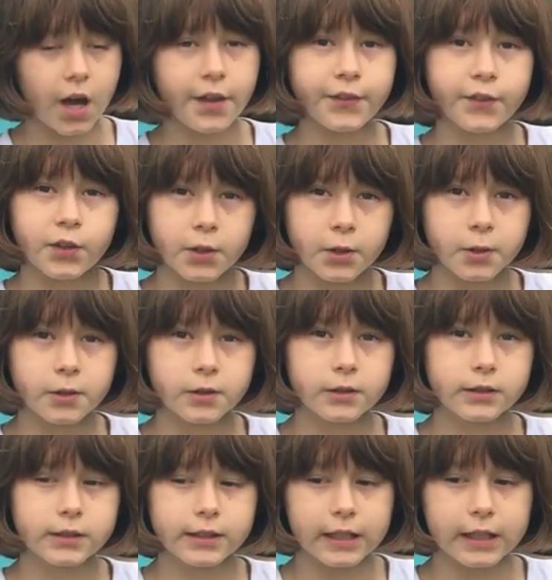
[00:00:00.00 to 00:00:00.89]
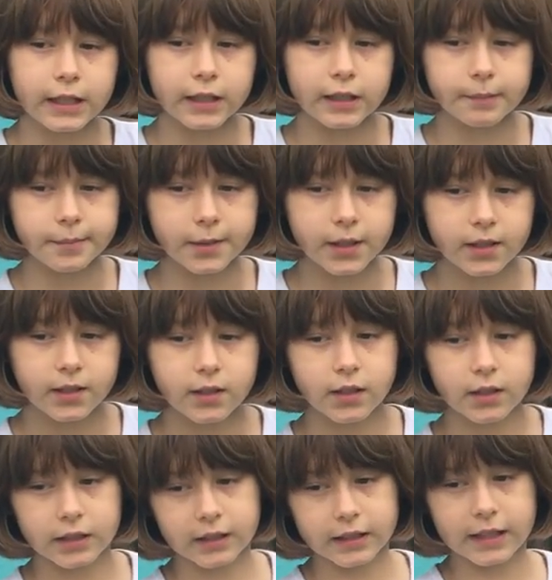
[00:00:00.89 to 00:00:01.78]
other team
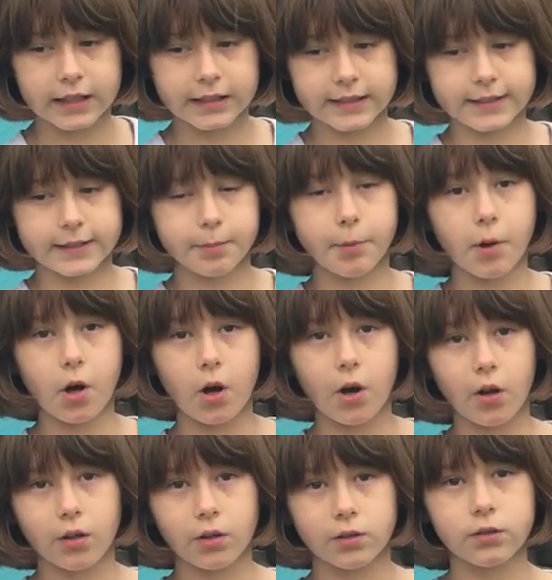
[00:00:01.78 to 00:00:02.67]
gets the ball.